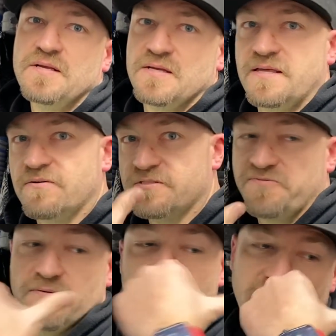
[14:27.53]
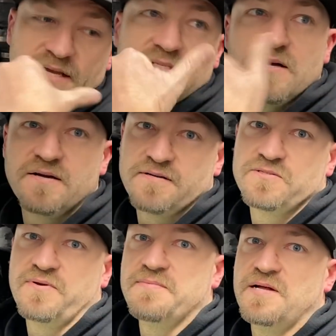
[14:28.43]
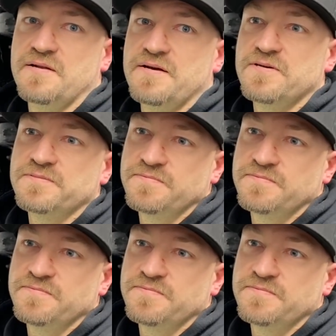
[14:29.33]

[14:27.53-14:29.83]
That was from that to 120 mile an hour.